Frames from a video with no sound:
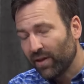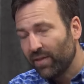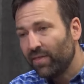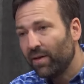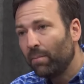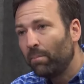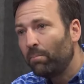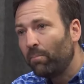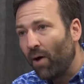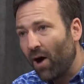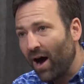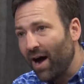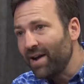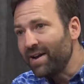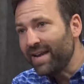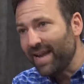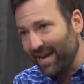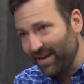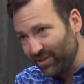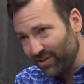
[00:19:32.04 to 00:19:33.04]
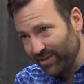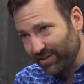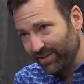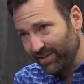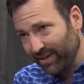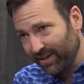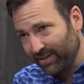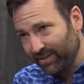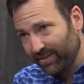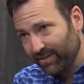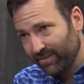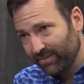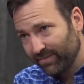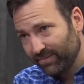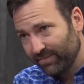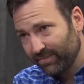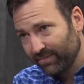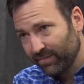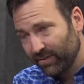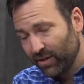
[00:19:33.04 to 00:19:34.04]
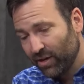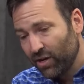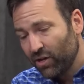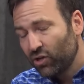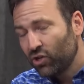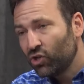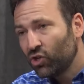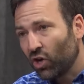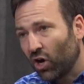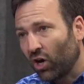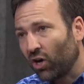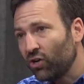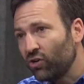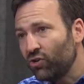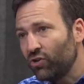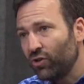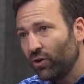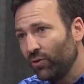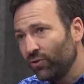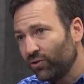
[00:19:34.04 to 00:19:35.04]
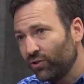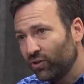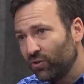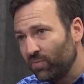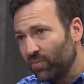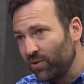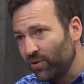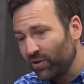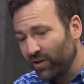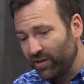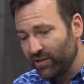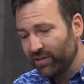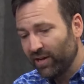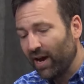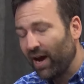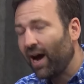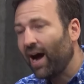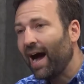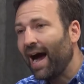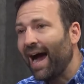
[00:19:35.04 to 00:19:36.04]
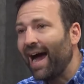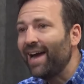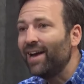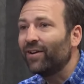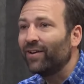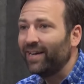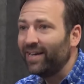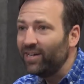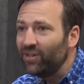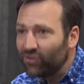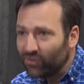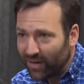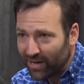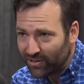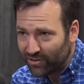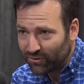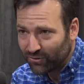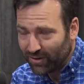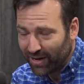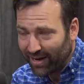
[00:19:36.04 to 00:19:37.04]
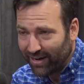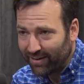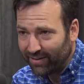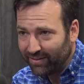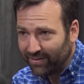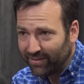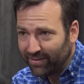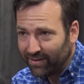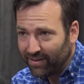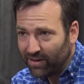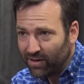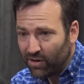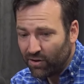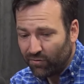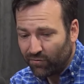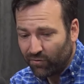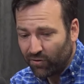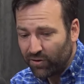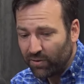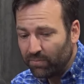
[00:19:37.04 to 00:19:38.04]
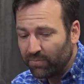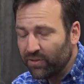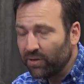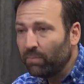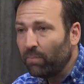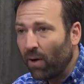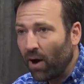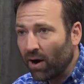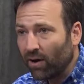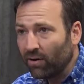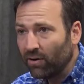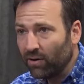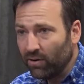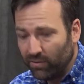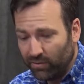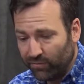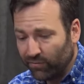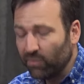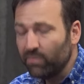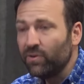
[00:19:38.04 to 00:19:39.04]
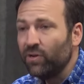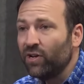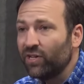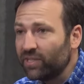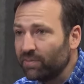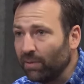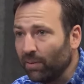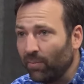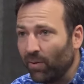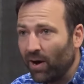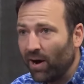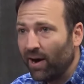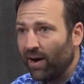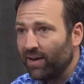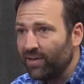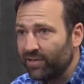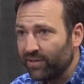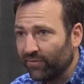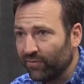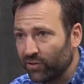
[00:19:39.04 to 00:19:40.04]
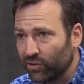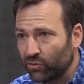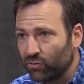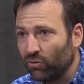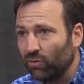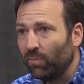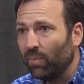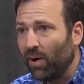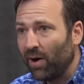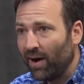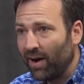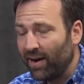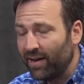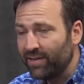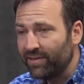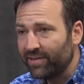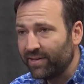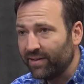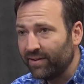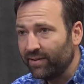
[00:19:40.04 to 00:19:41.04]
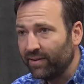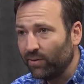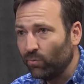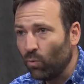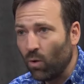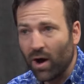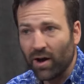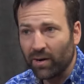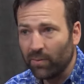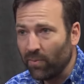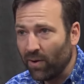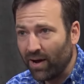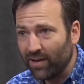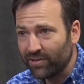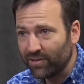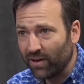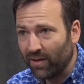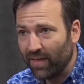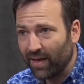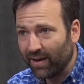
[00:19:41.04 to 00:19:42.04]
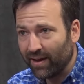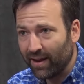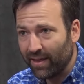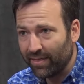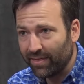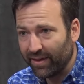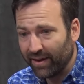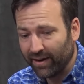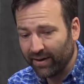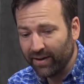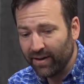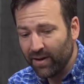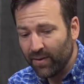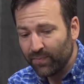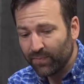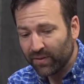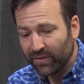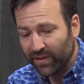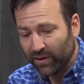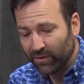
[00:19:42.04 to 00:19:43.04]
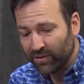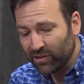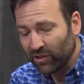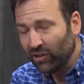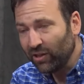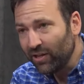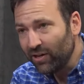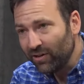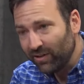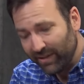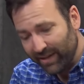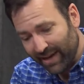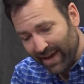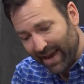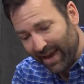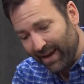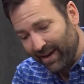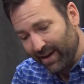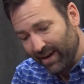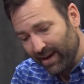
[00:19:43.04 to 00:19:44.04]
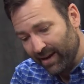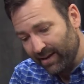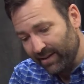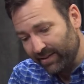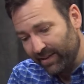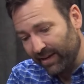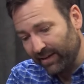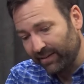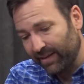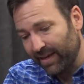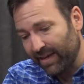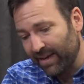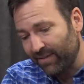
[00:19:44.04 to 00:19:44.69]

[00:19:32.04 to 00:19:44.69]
the bond agencies charge those communities a higher interest rate for to, to borrow for municipal bonds and for school bonds and, and water bonds and all that kind of thing there is literally a, a they, they,